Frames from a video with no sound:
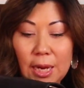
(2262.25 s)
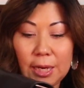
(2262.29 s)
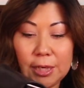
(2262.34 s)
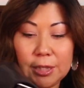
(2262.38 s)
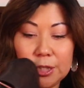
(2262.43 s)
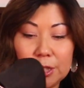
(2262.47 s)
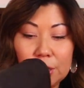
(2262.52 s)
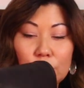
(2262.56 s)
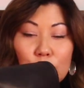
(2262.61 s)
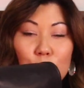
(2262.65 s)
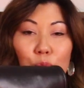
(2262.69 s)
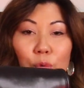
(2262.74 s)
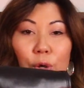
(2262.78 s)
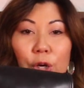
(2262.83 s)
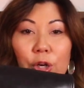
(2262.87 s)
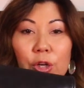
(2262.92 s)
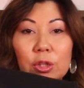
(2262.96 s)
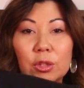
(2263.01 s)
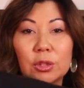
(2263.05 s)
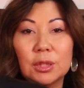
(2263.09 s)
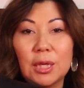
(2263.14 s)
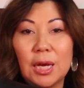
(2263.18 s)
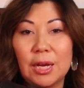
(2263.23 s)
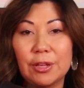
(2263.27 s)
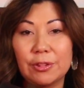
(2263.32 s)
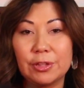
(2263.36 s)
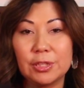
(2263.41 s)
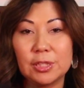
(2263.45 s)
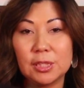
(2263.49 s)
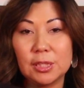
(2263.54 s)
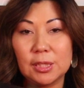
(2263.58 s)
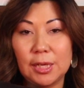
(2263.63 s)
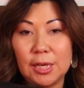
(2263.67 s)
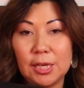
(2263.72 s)
I didn't wear it a lot
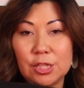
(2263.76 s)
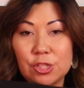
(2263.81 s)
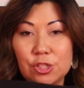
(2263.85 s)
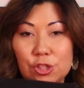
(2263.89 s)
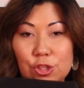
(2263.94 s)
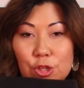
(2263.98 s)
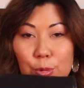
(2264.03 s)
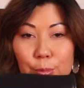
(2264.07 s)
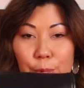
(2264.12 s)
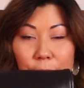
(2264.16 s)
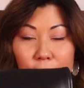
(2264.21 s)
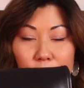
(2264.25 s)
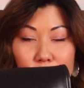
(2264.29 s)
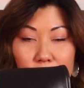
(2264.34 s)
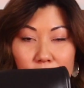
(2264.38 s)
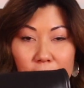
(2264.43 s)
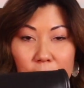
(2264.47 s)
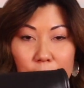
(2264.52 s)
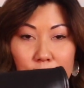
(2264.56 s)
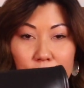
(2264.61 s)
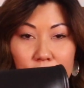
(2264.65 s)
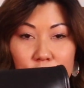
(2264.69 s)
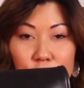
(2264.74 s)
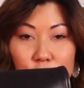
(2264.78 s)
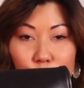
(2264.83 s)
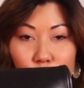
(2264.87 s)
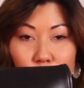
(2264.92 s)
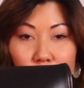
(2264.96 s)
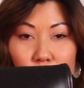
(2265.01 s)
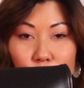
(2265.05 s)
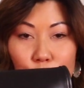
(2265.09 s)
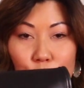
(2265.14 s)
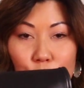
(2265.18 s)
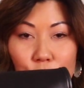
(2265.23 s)
this last year, but I'm aiming to
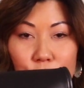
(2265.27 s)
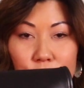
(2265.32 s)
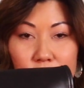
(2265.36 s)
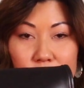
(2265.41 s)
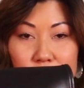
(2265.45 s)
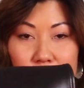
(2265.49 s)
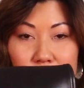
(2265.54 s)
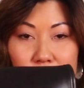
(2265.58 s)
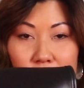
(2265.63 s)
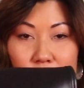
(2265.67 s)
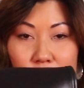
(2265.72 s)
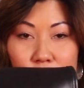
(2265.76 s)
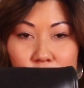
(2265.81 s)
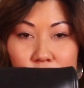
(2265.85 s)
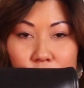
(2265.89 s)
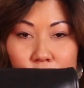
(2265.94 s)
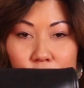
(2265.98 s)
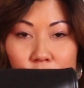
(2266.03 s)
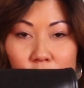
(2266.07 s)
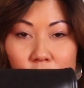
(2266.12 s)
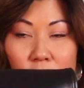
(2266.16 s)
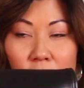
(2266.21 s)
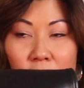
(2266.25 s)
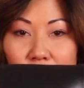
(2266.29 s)
wear it more this next year.